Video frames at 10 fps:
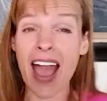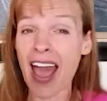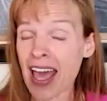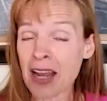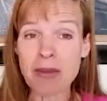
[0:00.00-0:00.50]

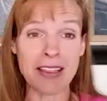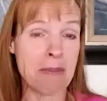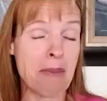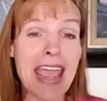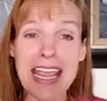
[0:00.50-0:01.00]
adamantly
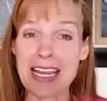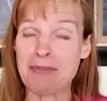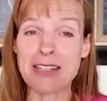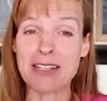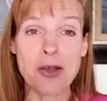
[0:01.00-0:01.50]
made
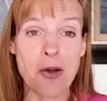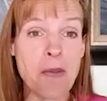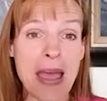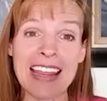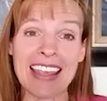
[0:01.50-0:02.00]
by so
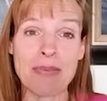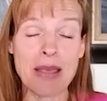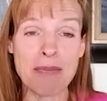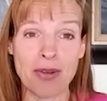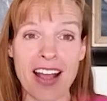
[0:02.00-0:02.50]
many
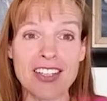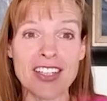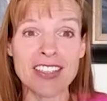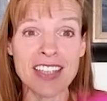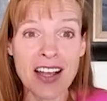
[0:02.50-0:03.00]
people, and
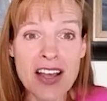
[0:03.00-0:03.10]
just